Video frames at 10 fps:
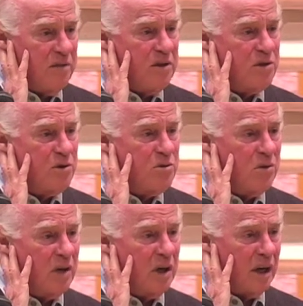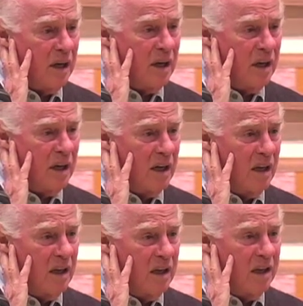in you, honey.
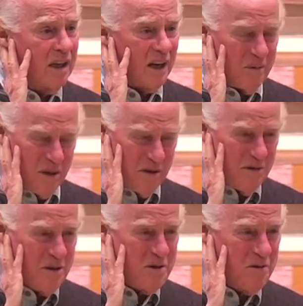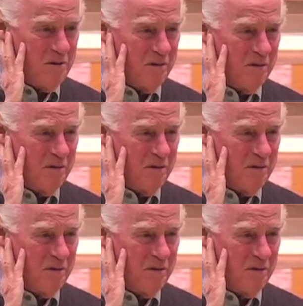I believe in you.